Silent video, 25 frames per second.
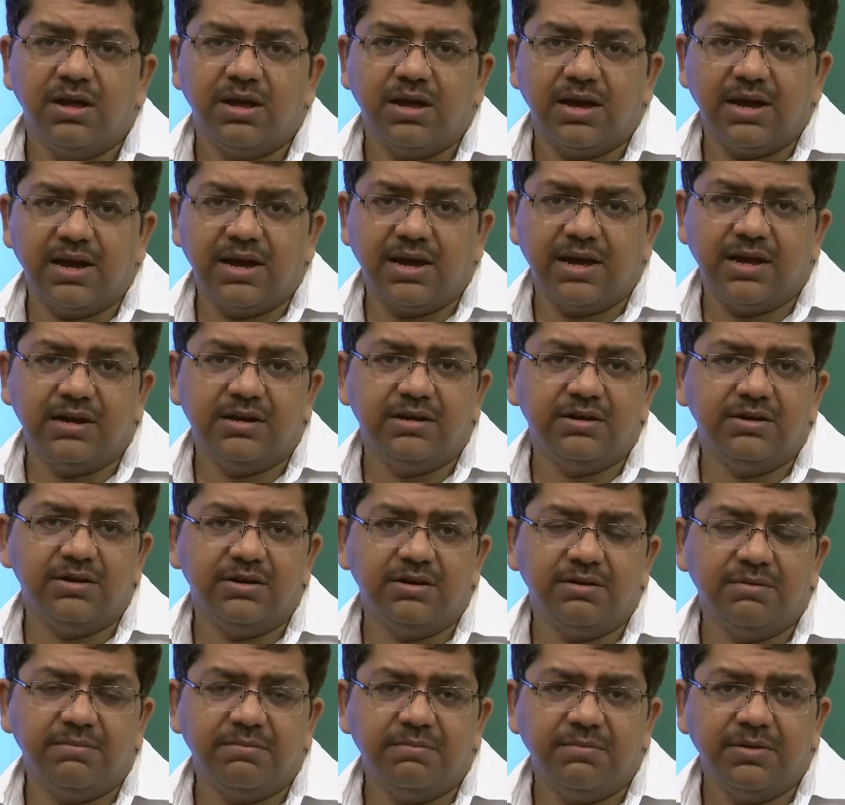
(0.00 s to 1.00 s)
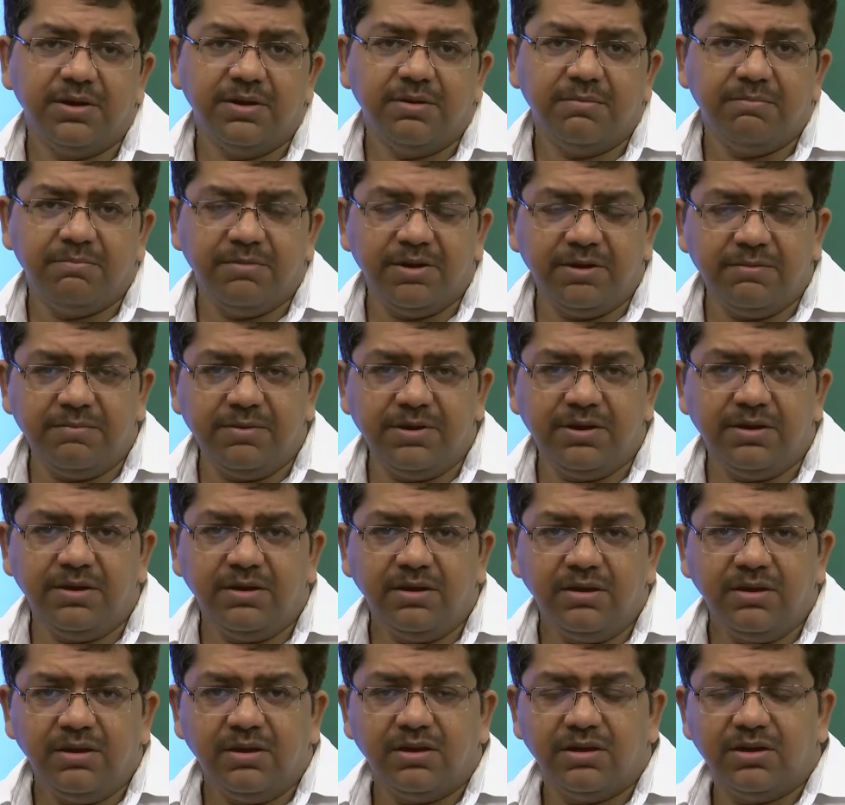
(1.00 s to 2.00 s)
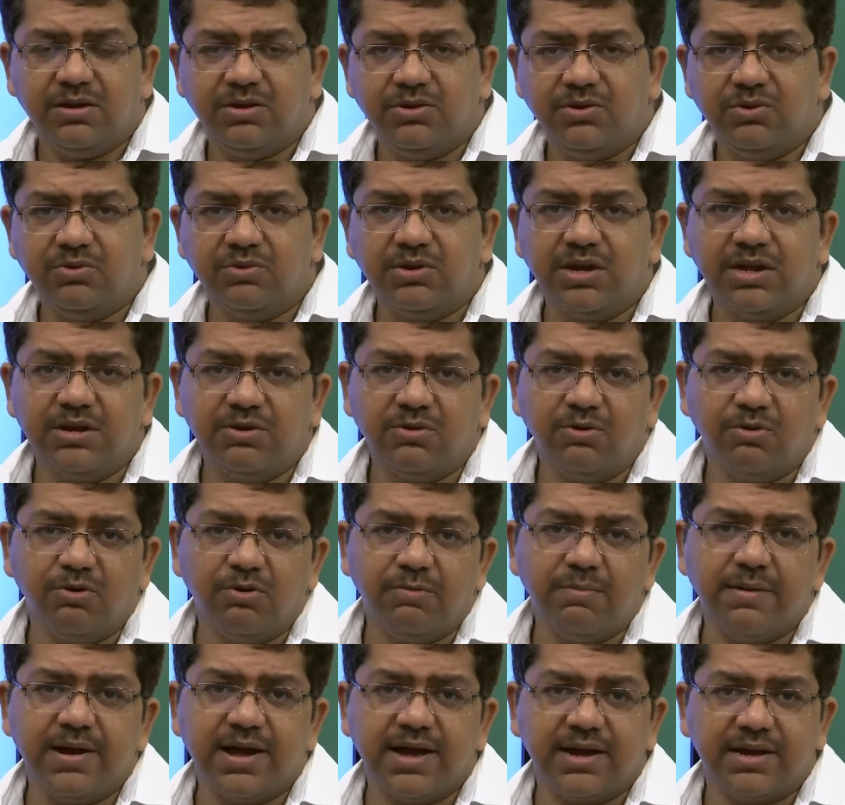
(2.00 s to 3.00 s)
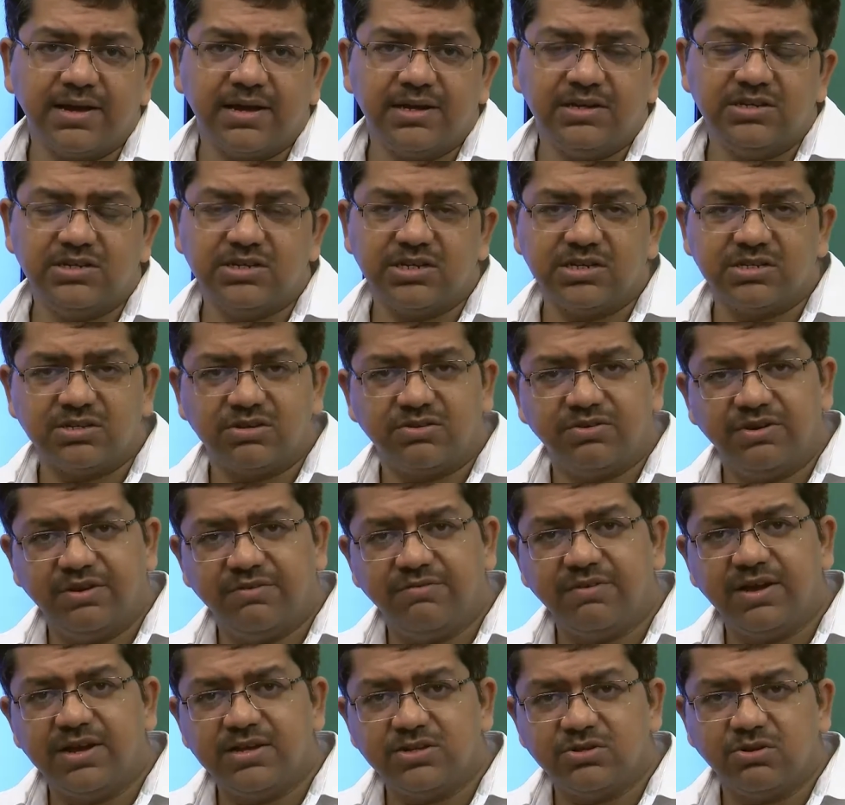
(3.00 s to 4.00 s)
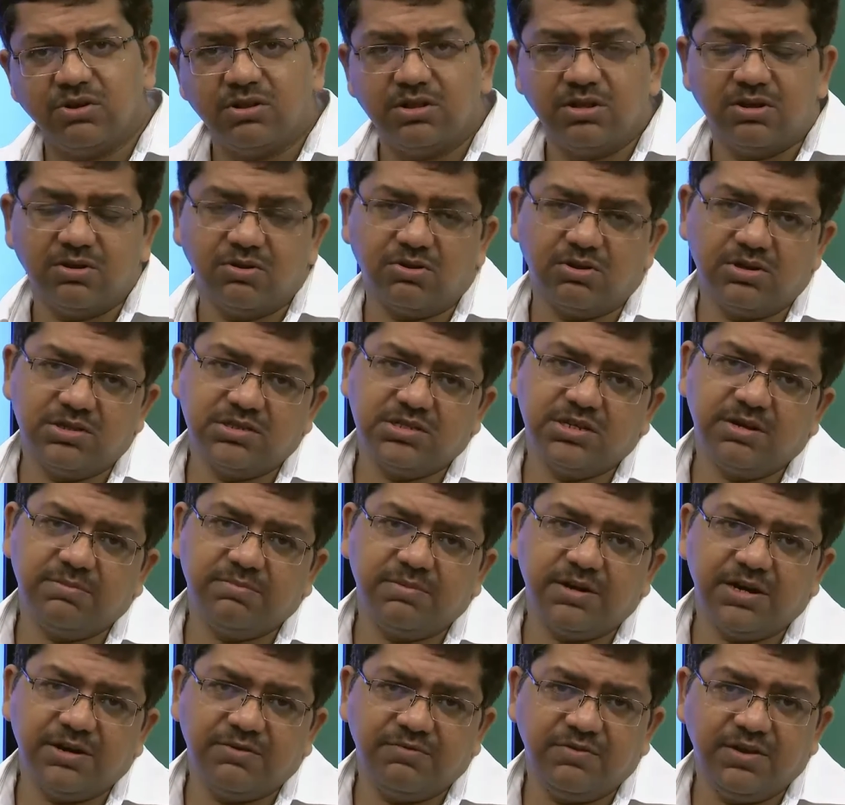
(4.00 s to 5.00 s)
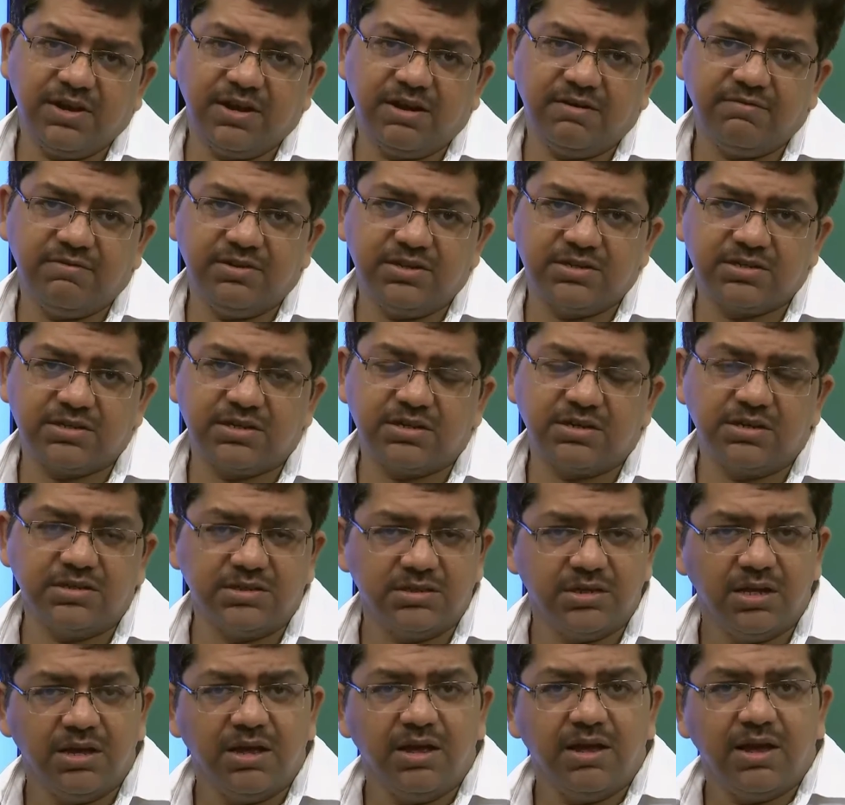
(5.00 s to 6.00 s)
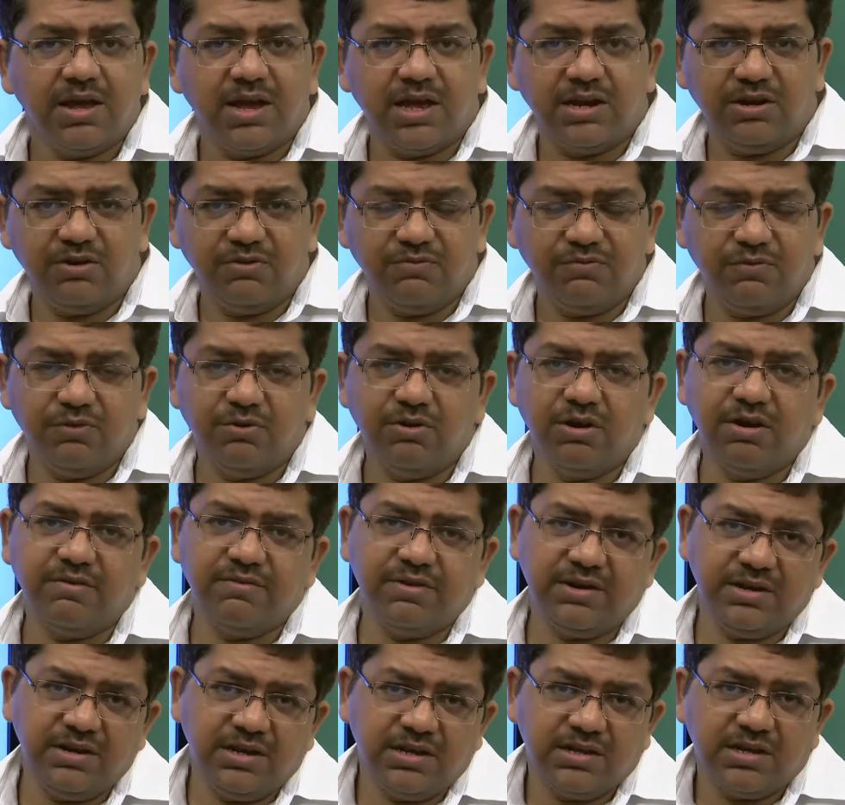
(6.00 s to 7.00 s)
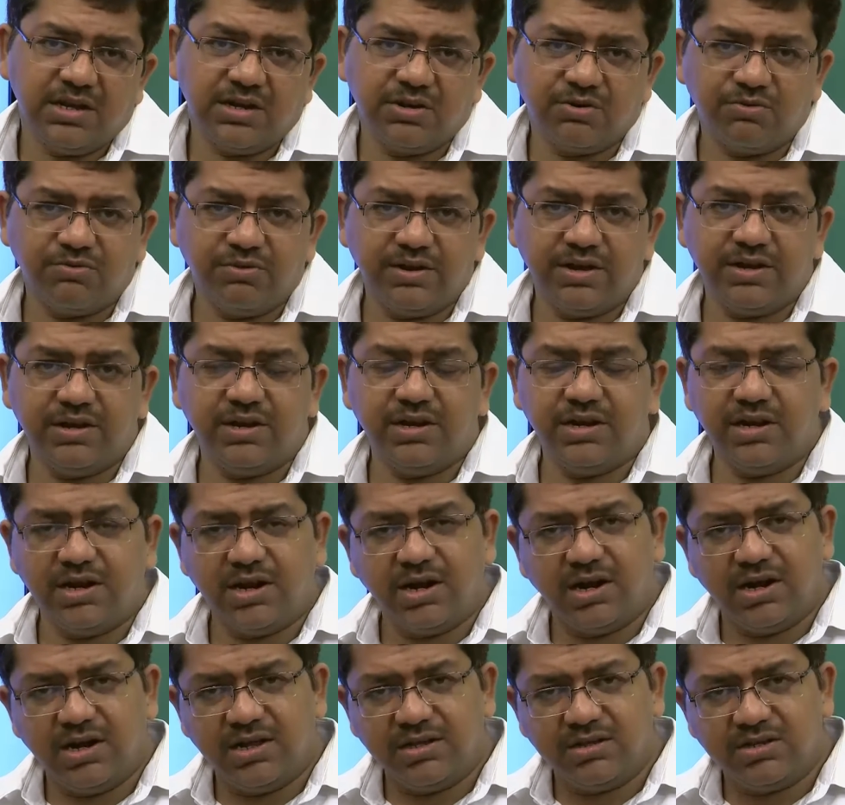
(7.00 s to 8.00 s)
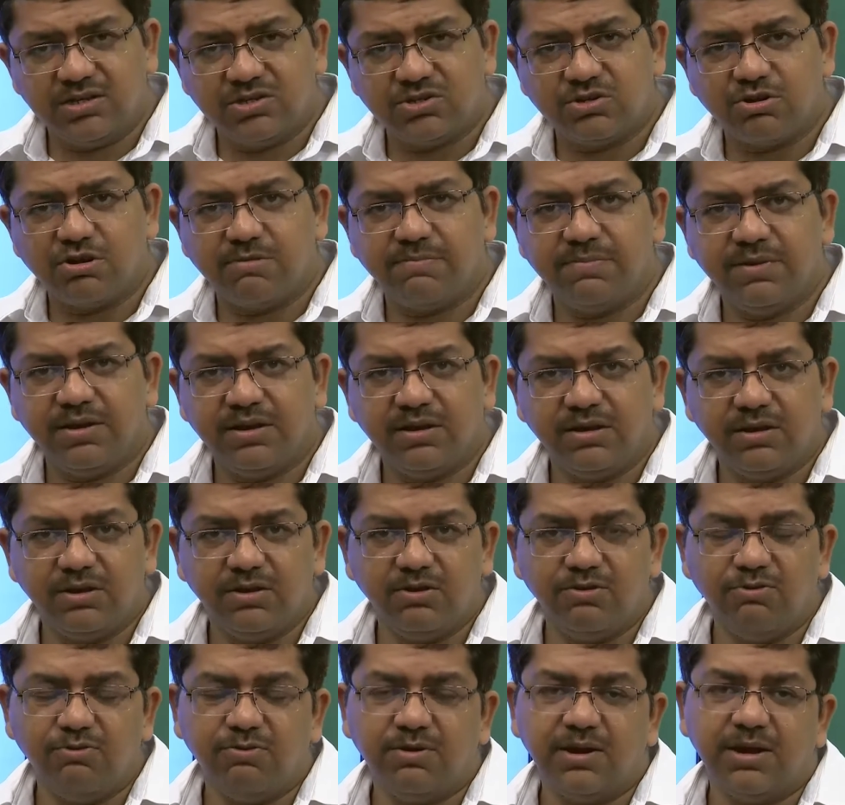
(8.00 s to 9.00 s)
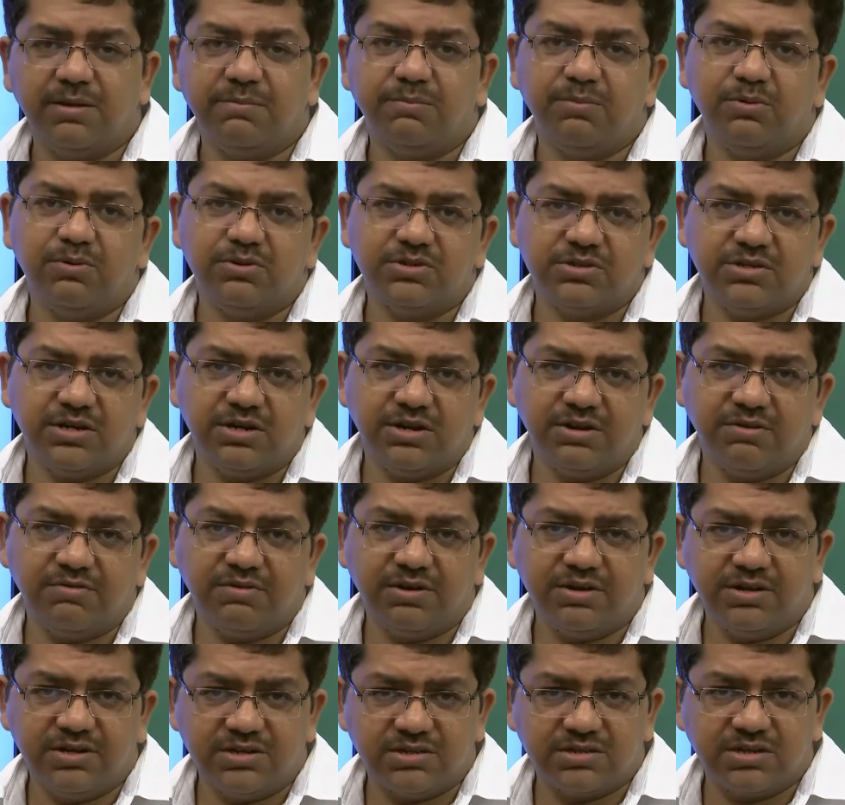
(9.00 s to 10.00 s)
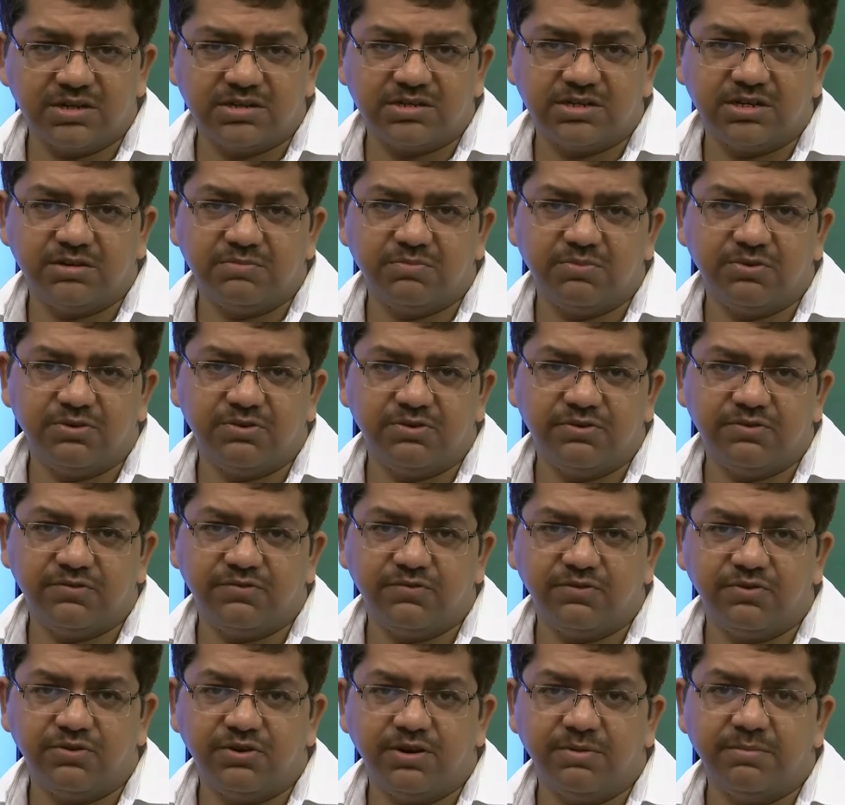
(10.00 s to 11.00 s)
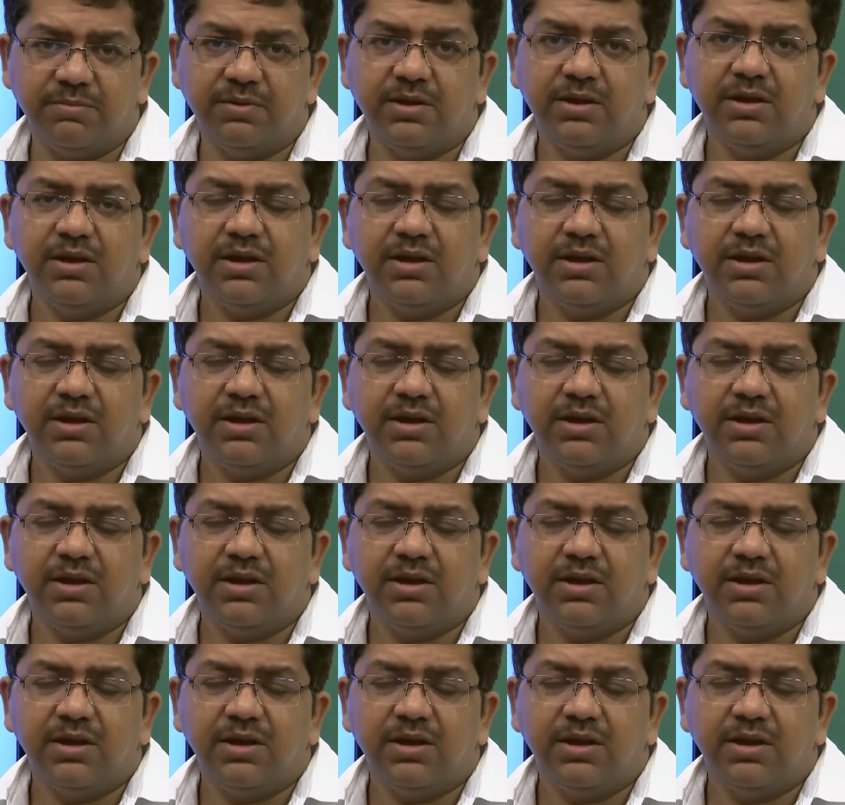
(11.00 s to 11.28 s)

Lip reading: and maybe you can go back and just revise all the concept that we have discussed, and if you have any other query regarding this topic, you can post in our discussion forum,